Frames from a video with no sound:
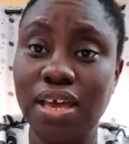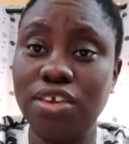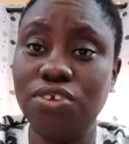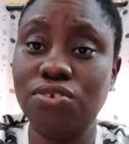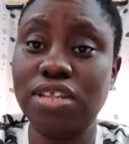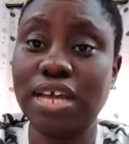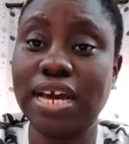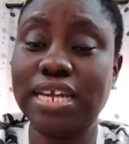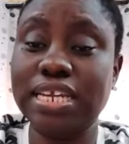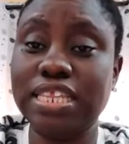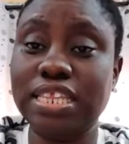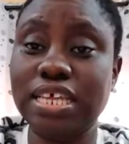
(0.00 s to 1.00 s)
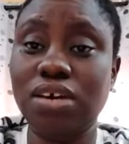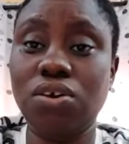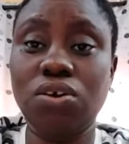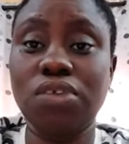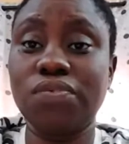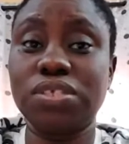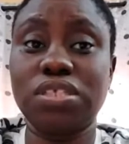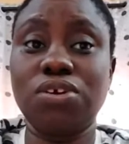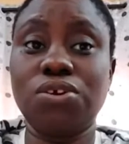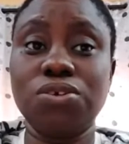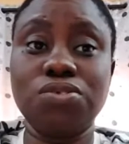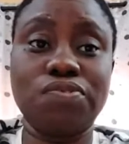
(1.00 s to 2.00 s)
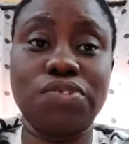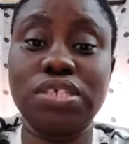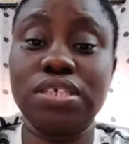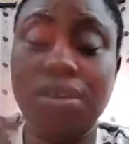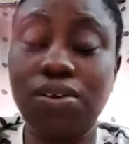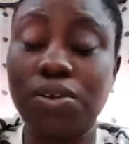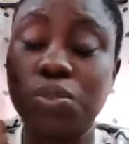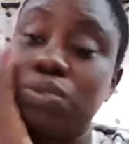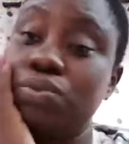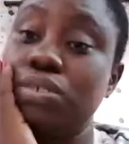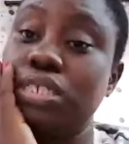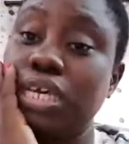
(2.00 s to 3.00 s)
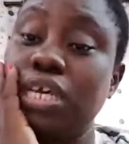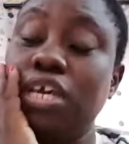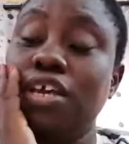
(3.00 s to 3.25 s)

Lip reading: That kind of thing. All of us, they hustle for this Lagos we would did.